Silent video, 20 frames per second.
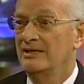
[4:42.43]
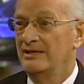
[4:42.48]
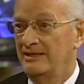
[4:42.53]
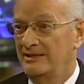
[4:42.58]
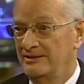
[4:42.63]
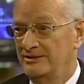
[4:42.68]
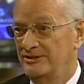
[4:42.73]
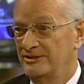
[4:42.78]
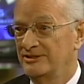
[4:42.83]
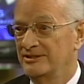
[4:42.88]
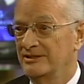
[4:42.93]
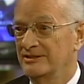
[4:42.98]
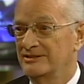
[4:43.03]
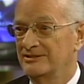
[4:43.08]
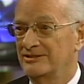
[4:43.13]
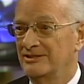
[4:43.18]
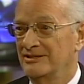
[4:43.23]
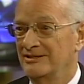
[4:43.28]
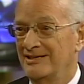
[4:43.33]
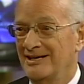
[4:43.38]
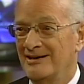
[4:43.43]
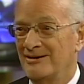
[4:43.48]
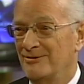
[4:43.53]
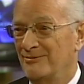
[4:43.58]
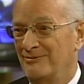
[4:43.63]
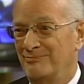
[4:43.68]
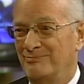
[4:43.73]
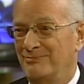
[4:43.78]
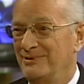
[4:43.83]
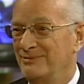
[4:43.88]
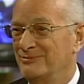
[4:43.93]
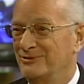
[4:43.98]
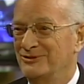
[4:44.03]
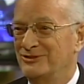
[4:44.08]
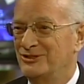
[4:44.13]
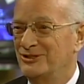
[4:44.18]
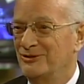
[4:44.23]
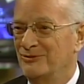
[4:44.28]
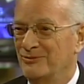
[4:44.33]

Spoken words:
and it just gets done now. People just